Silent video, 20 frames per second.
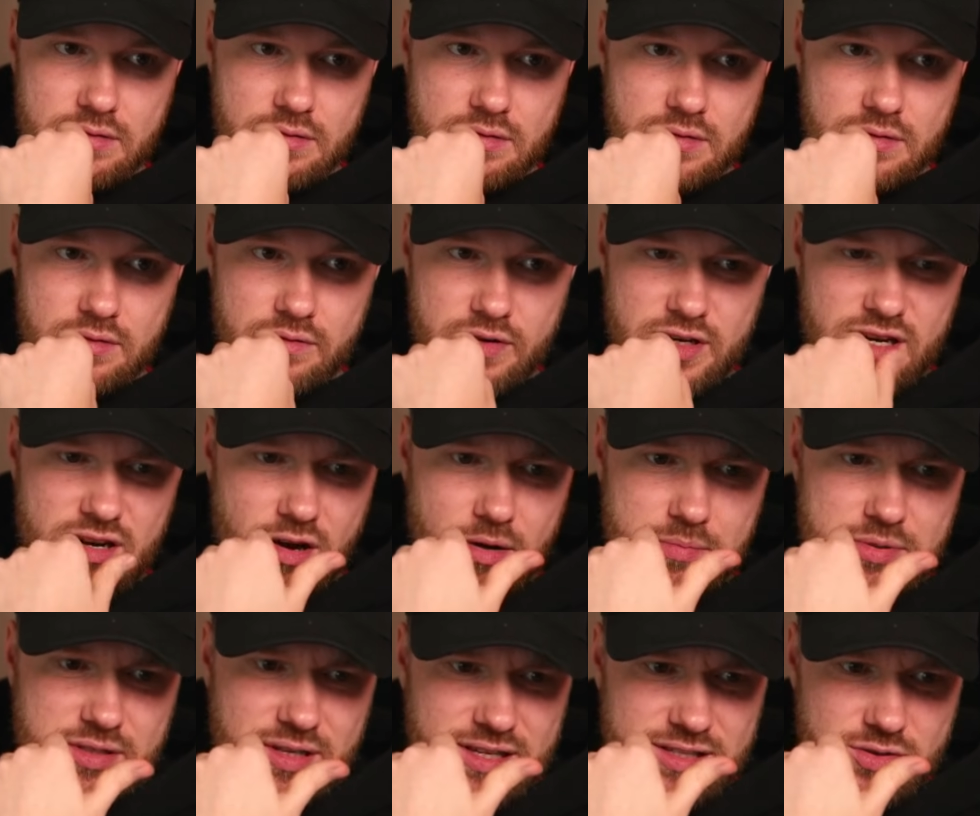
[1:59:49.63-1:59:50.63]

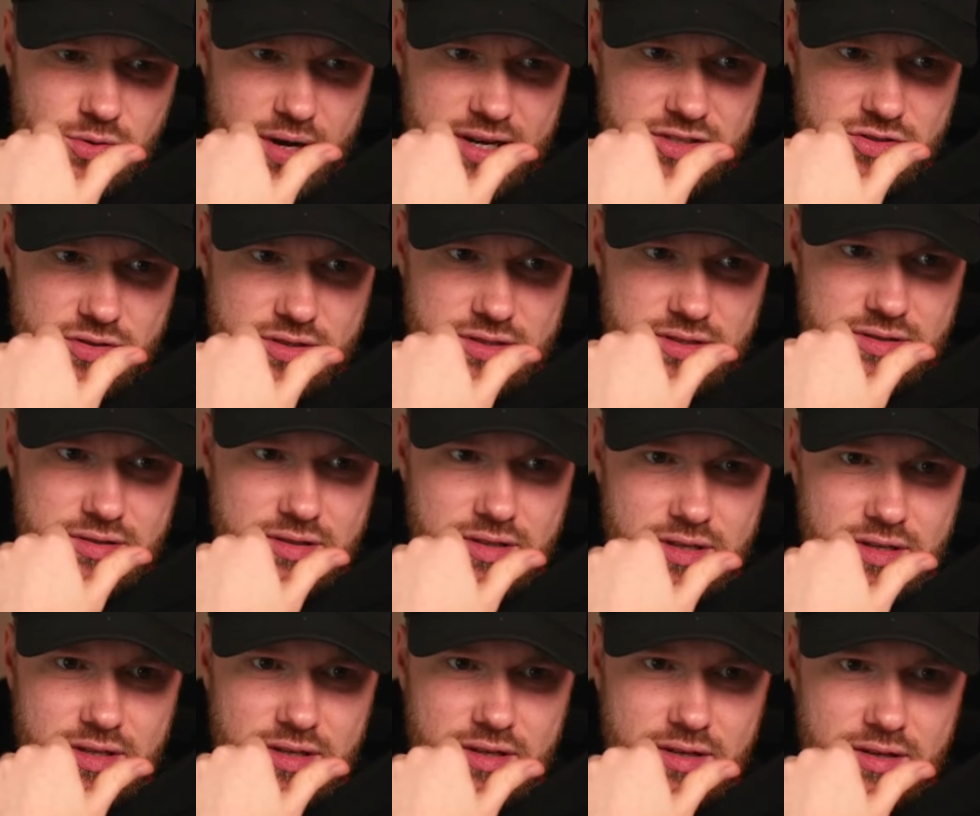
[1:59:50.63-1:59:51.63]
Vietnam's, that's quite interesting.
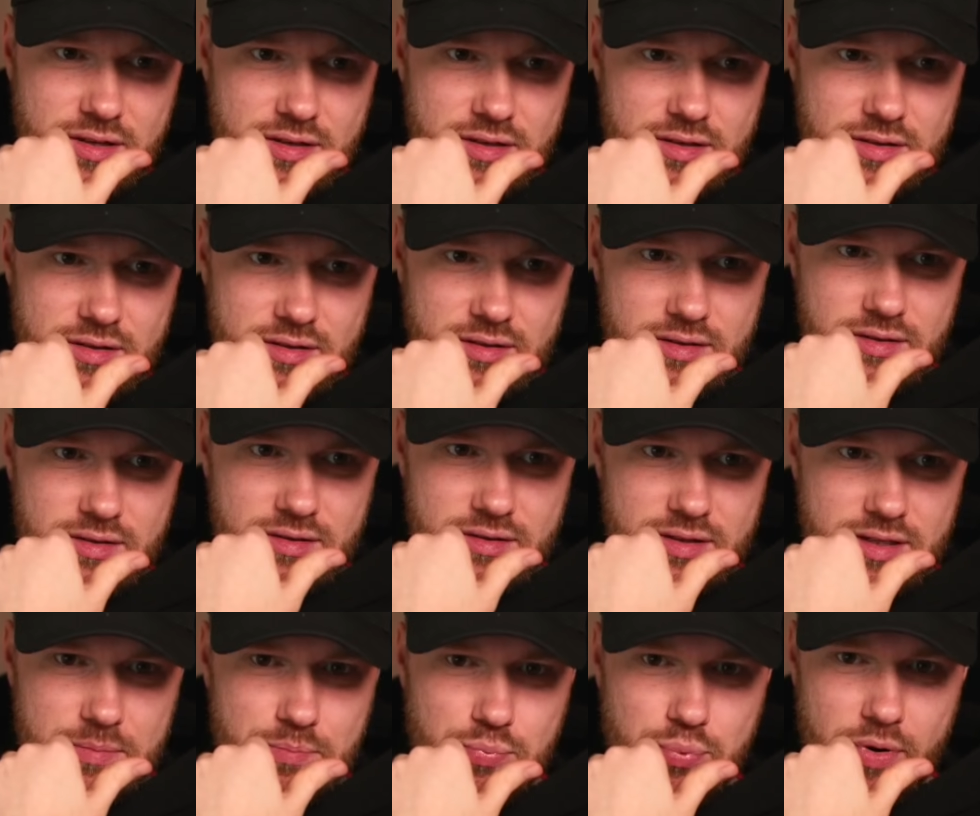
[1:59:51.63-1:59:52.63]

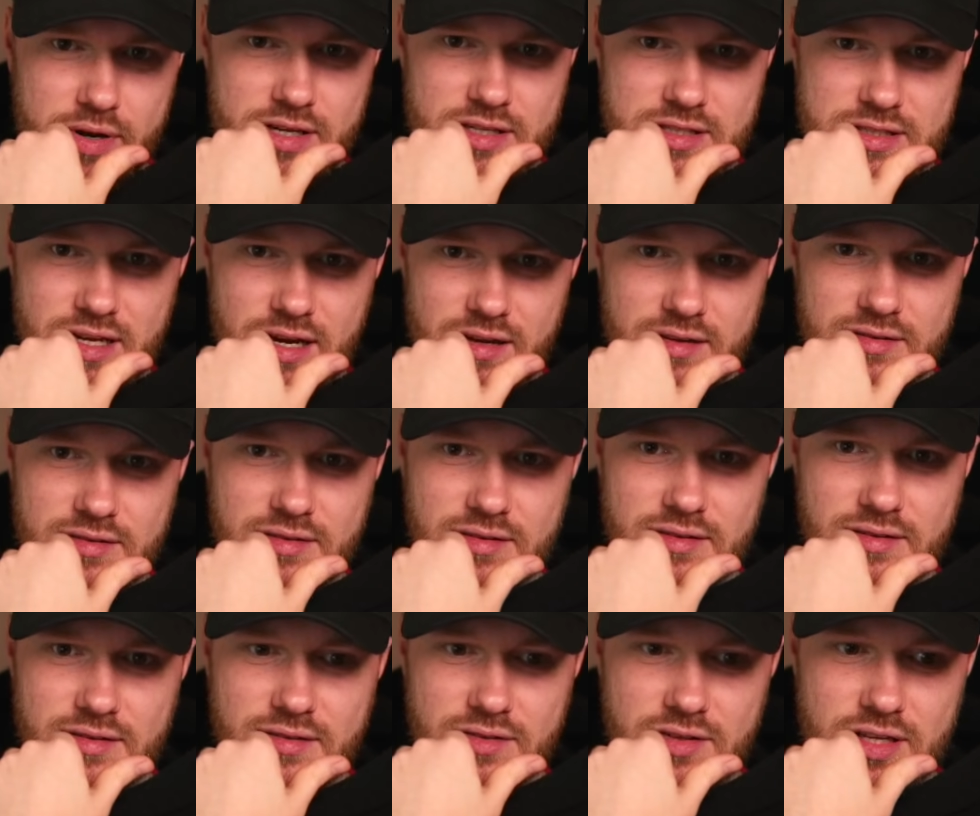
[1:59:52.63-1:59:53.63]
It breaks down
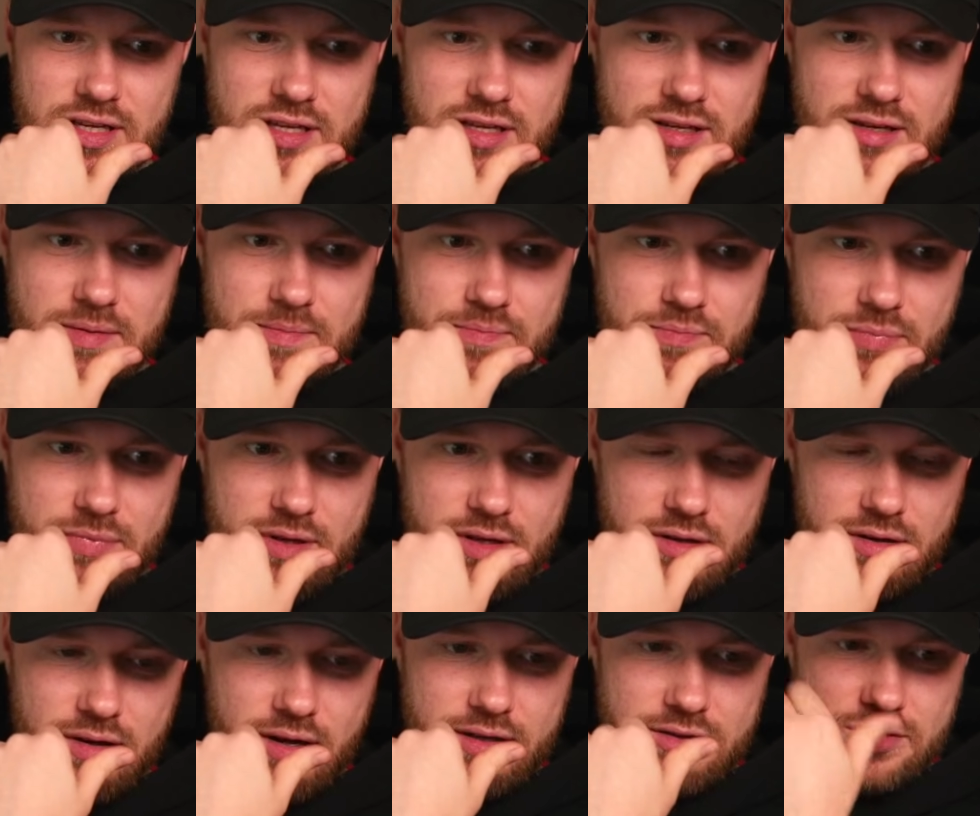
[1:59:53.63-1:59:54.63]
the
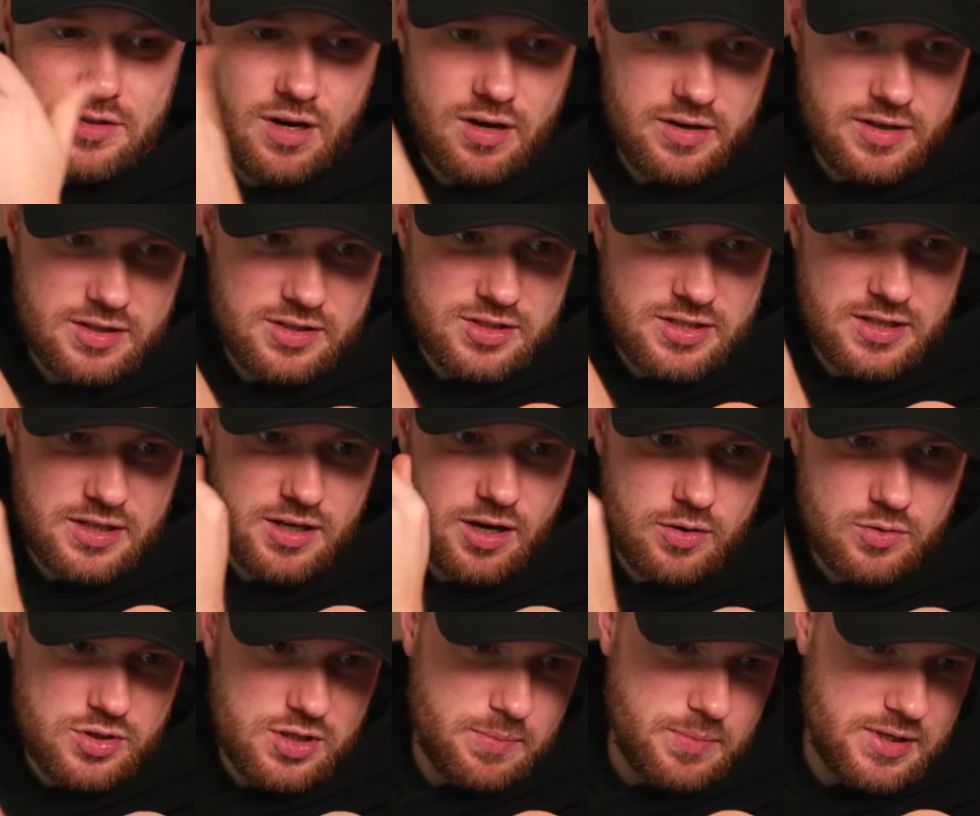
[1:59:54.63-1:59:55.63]
like Da Nang City, Ho
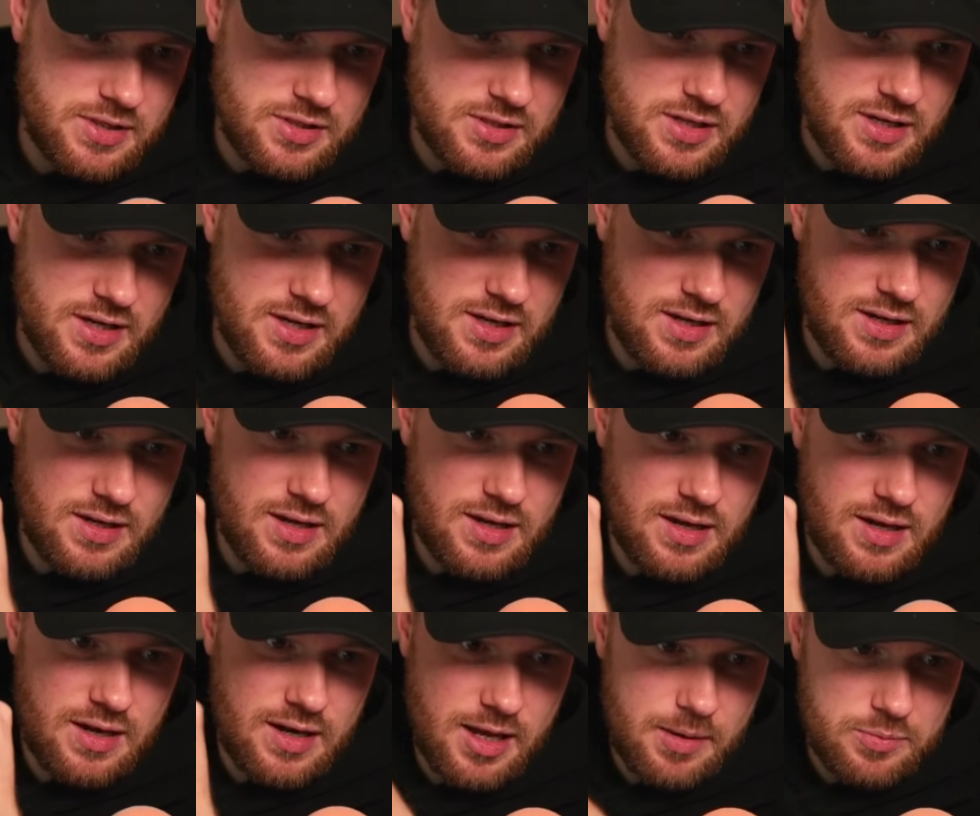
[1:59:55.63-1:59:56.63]
Chi Minh City,
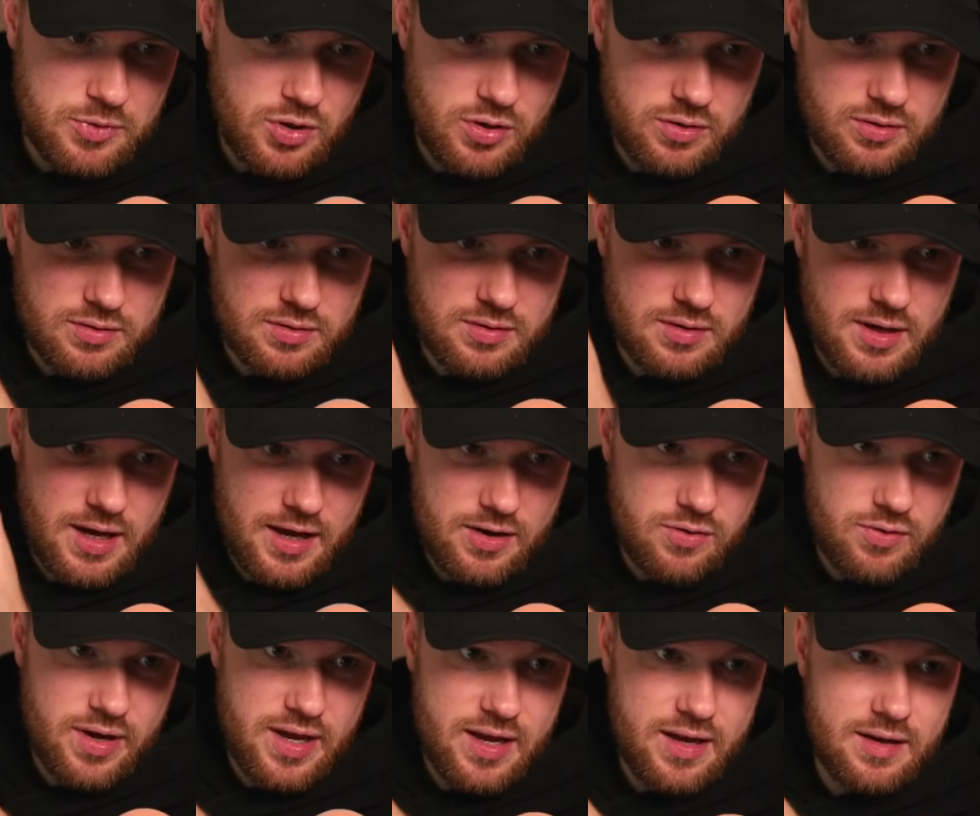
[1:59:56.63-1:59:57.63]
Lam Dong,
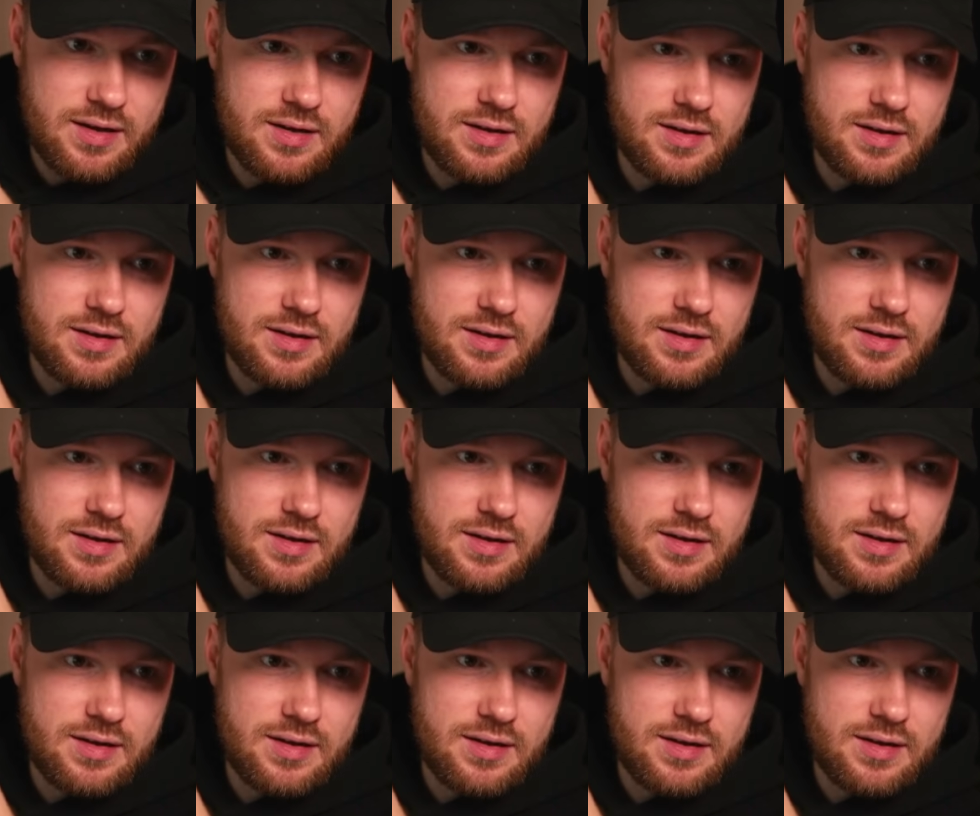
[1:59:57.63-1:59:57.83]
Hanoi.